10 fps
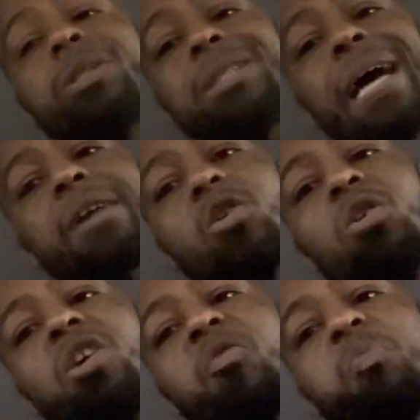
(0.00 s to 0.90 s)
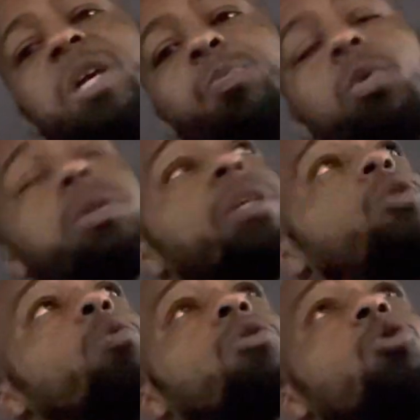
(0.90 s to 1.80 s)
sector of people in
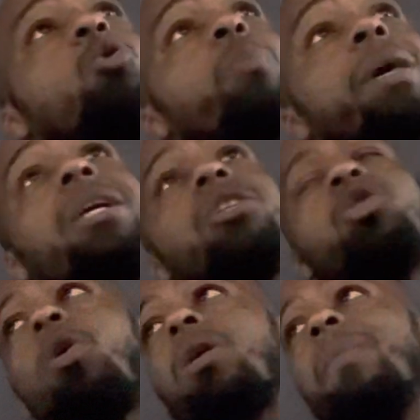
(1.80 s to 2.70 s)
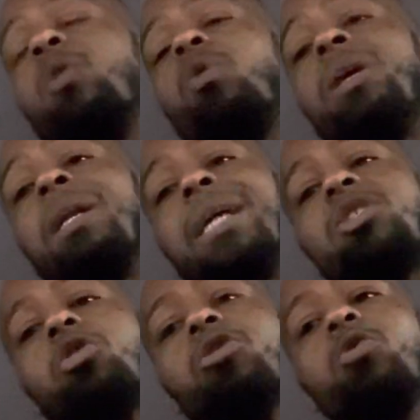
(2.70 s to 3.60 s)
YouTube is your community.
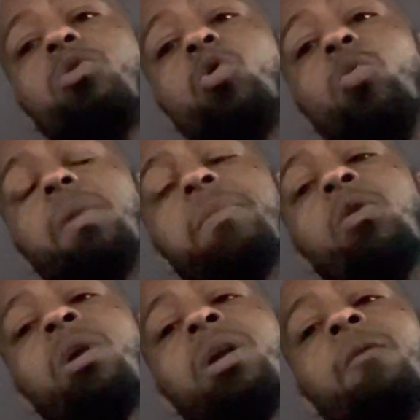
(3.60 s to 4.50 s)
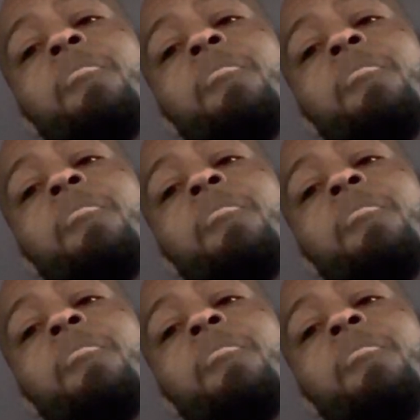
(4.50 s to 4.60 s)
That's your YouTube community.